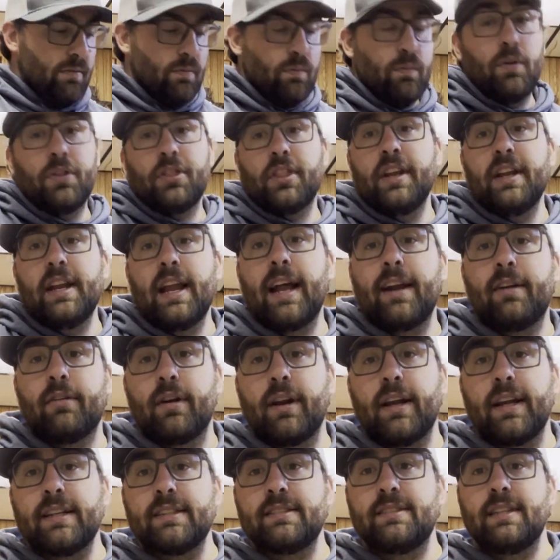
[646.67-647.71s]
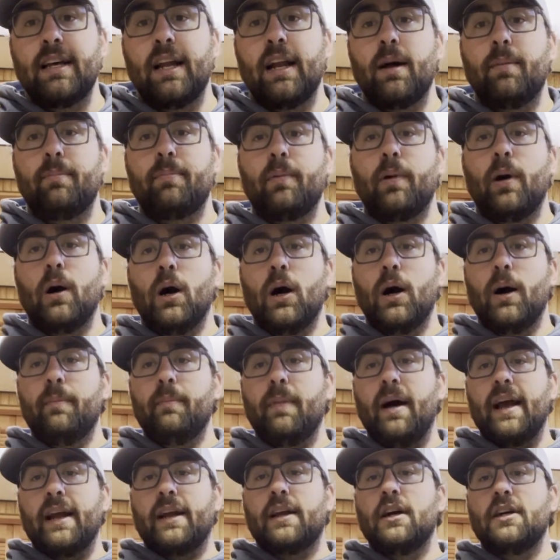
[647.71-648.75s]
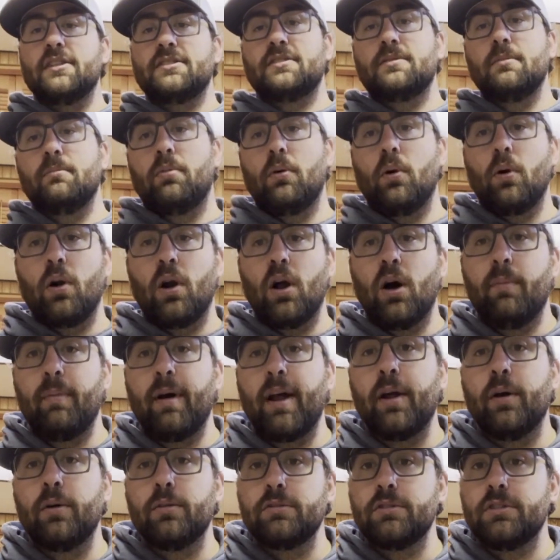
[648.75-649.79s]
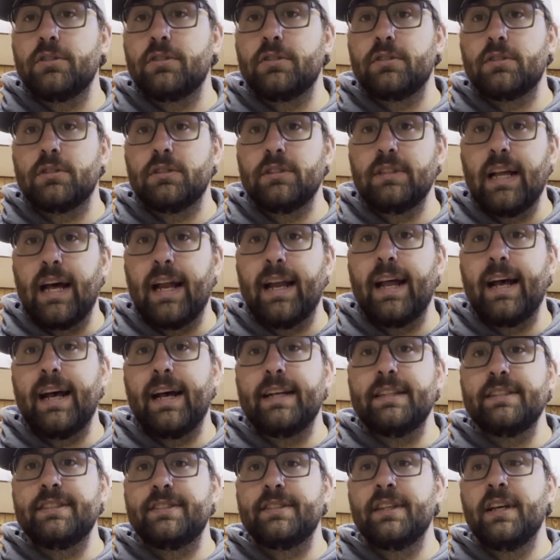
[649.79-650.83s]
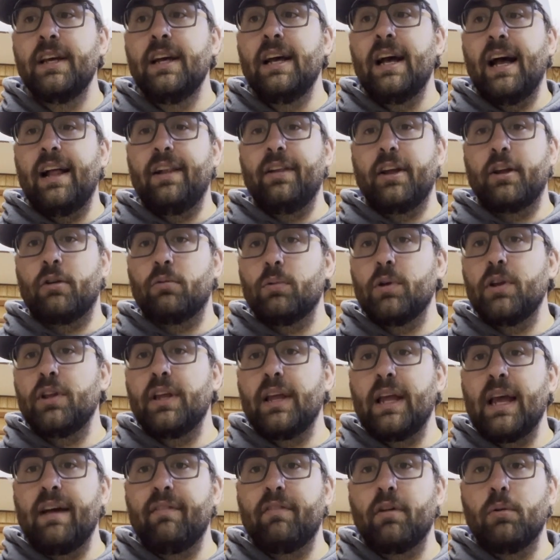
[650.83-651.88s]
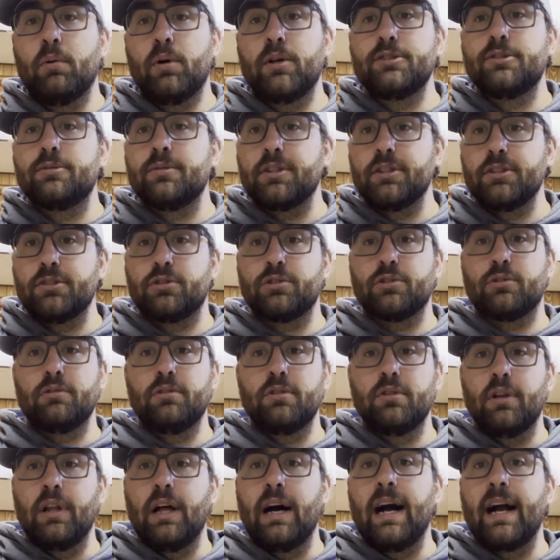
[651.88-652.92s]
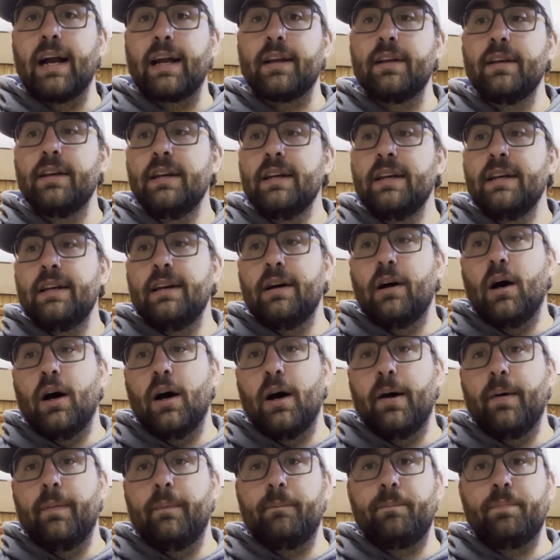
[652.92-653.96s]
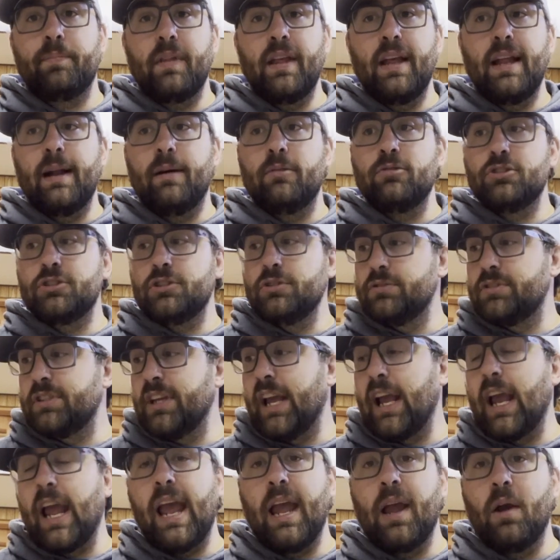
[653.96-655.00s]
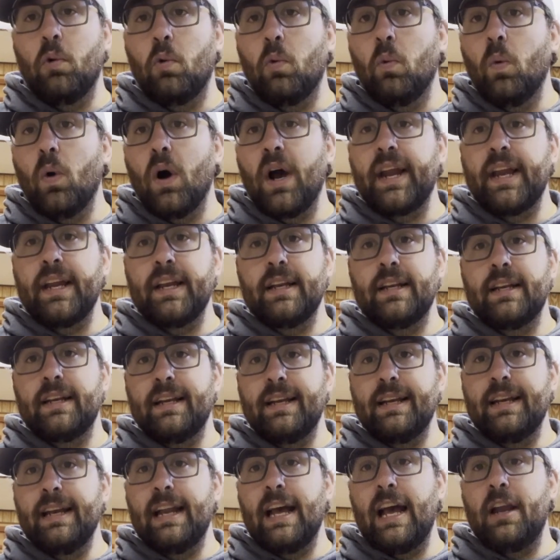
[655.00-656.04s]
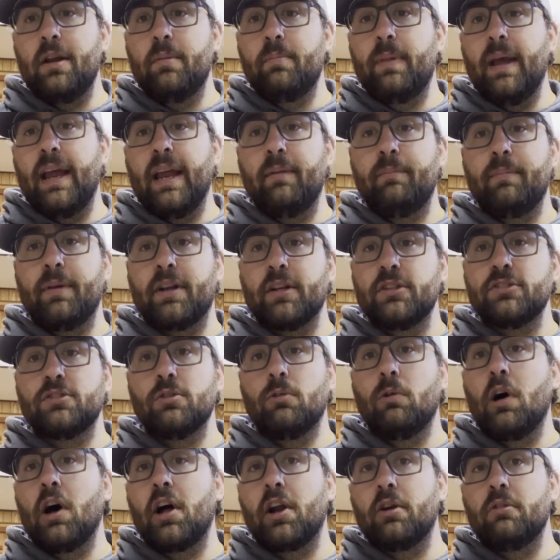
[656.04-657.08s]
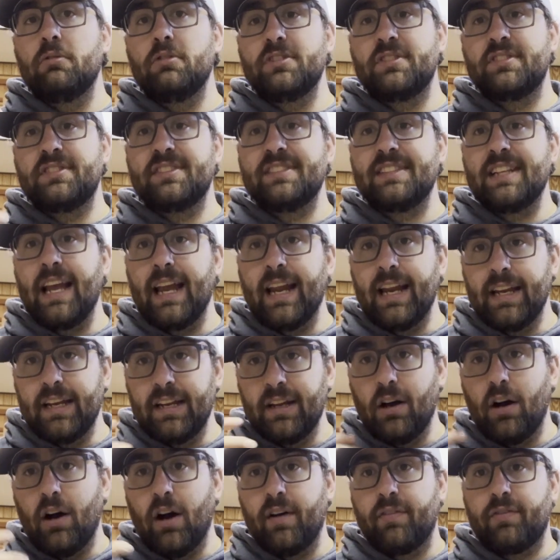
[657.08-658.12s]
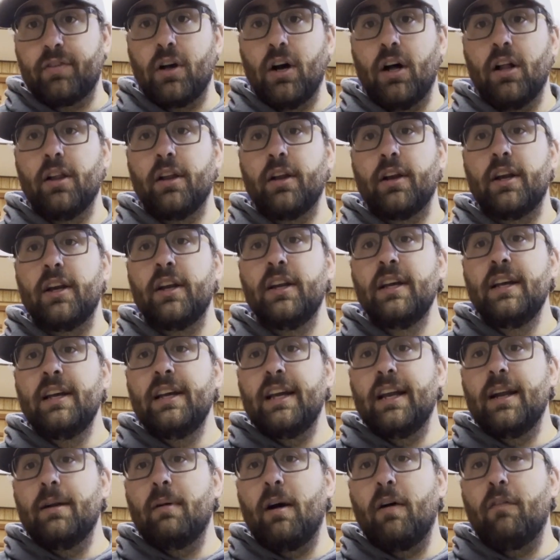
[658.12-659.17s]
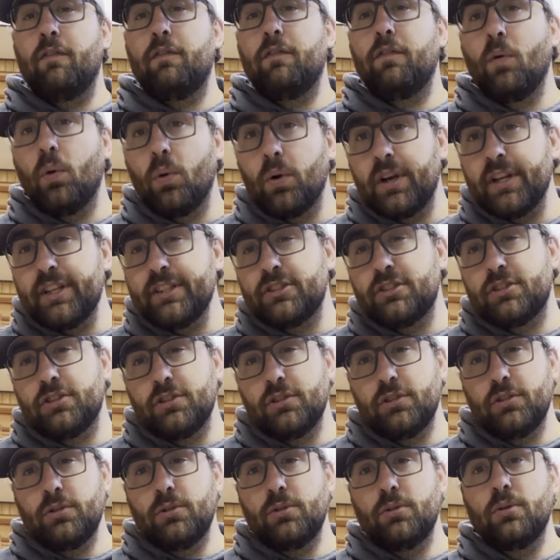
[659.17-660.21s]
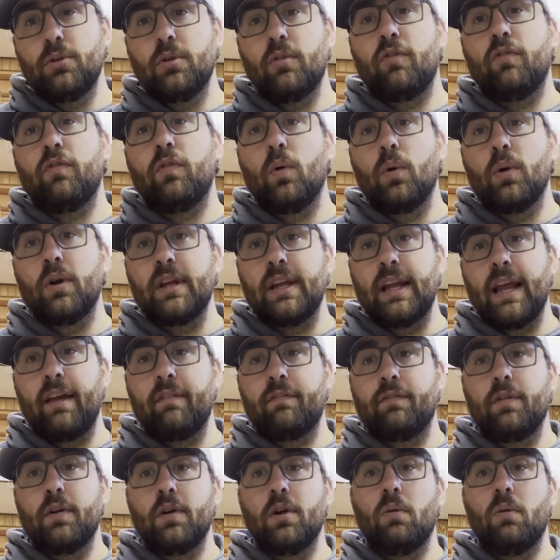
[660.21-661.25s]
with the Ned rig setup. I custom pour all my own Ned heads. I like really heavy ones with a screw lock. And I was using a white Ned bait because the water was stained off color in about 42 to 48 foot of